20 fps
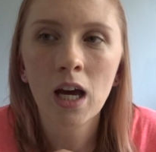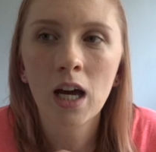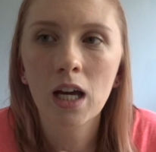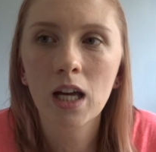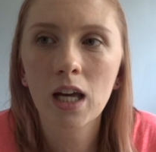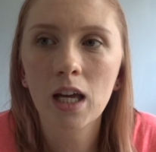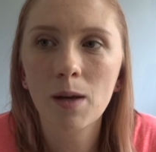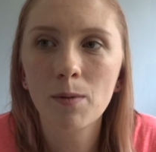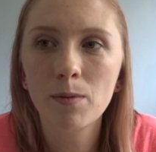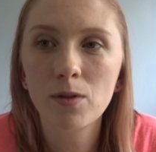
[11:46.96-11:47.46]

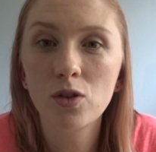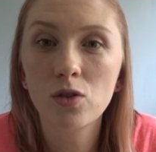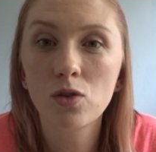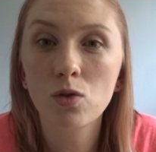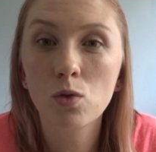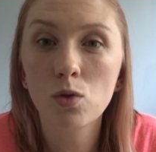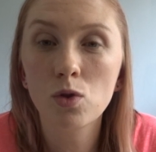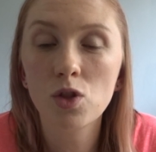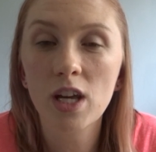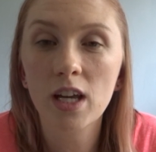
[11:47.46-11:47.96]
You
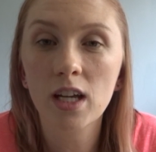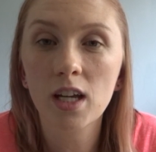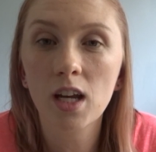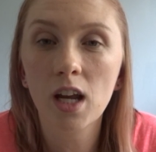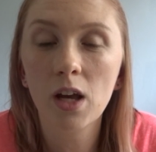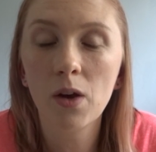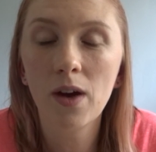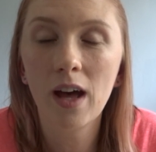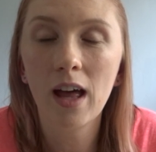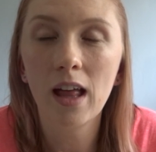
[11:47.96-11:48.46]
should go check her
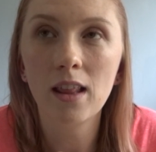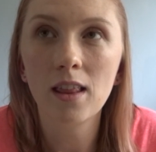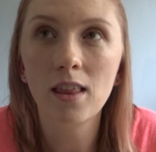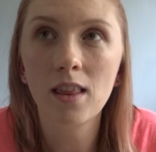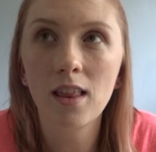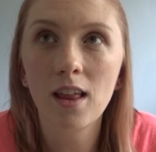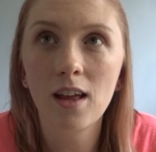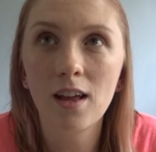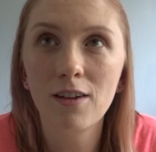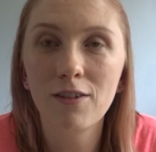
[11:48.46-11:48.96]
out. I
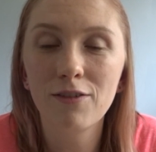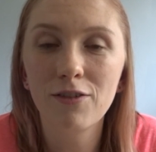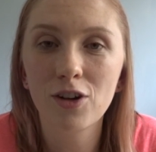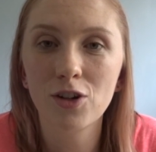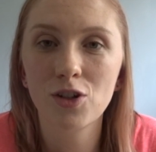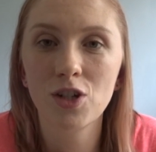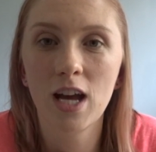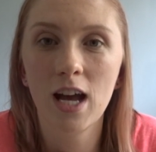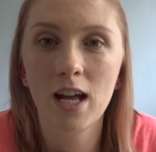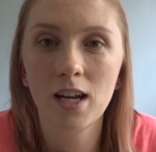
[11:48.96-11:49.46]
love her
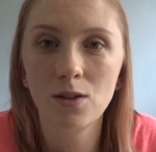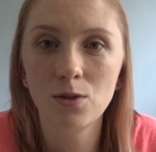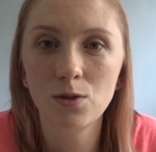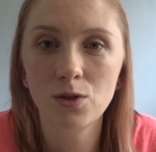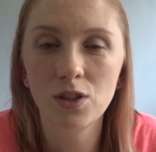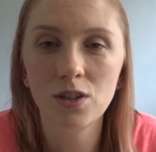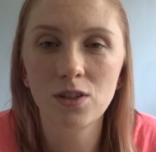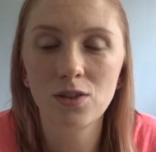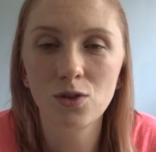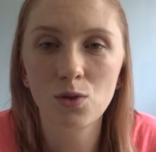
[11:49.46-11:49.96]
channel,
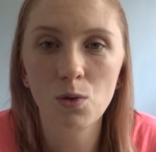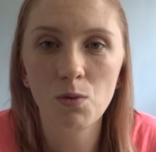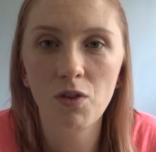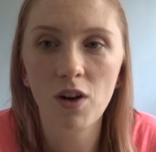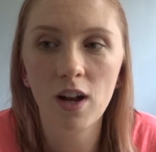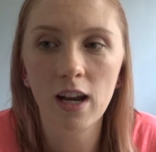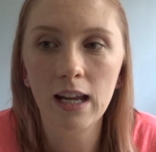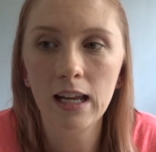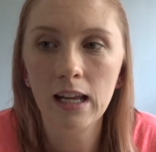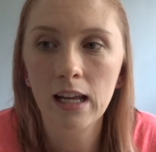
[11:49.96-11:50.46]
she's so
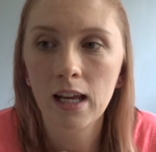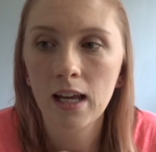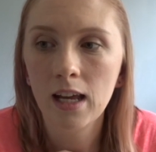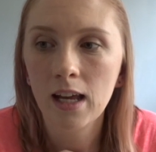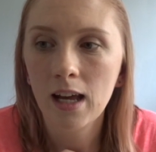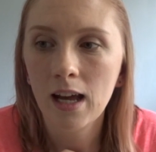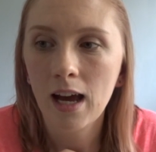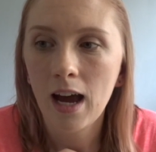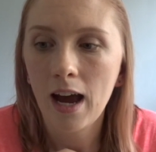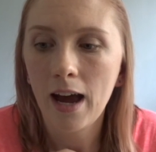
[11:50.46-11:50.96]
funny.
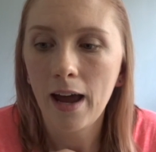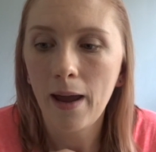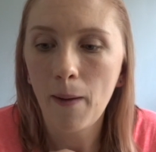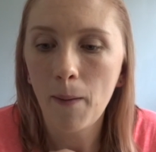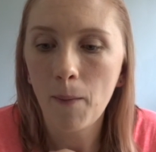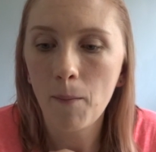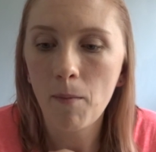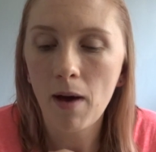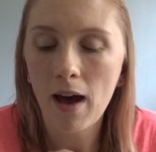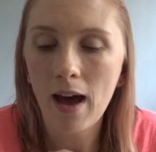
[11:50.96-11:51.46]

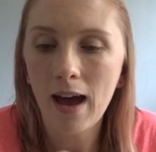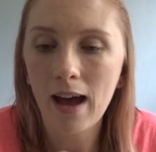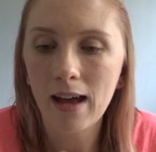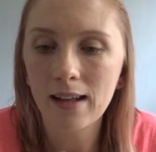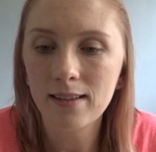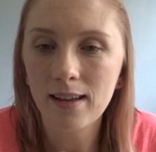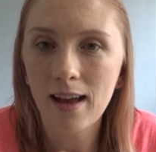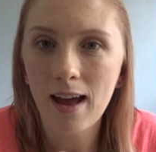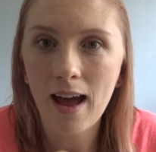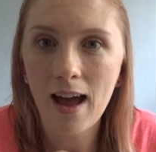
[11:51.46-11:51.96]
And
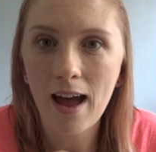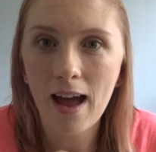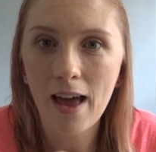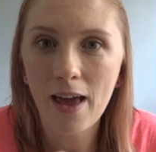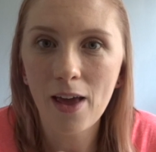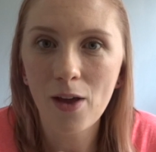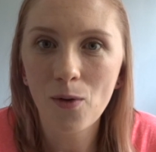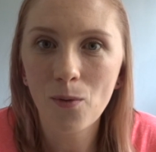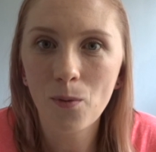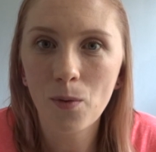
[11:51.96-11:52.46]

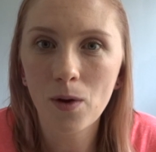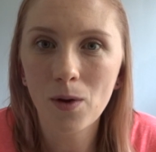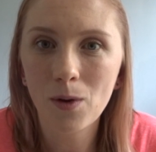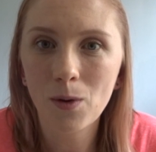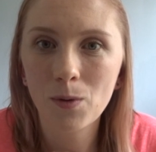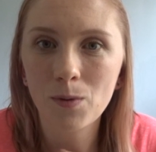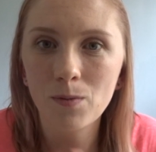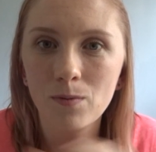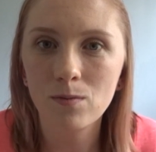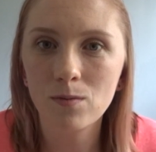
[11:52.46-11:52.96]
I
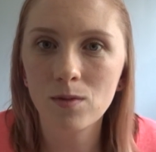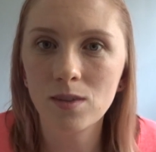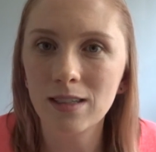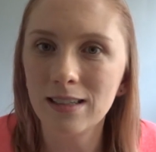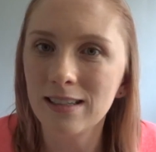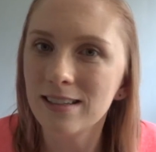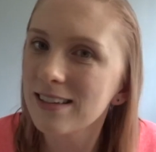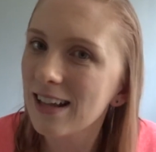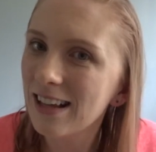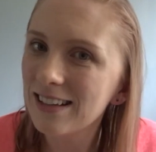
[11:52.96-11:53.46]
will see
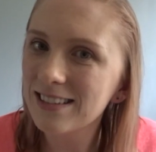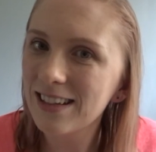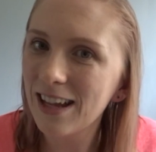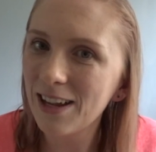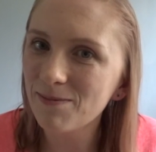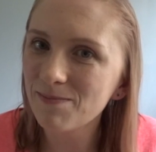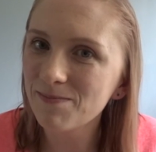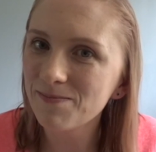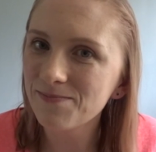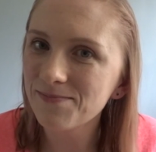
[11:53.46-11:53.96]
you next
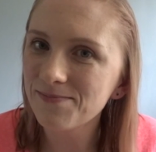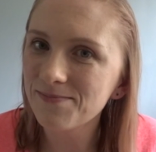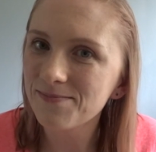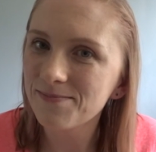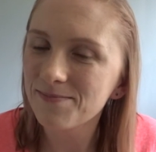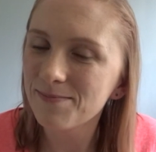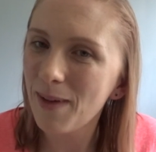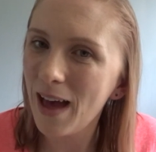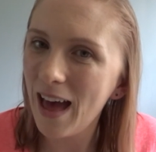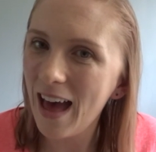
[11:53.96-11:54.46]
time.
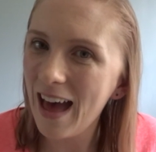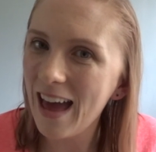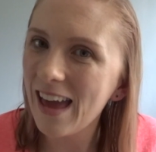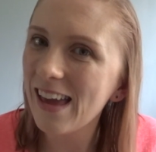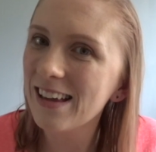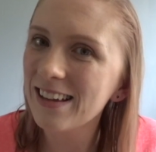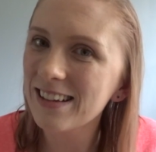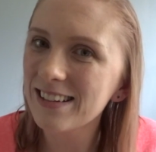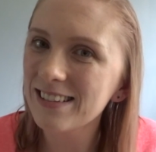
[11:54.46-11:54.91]
Bye!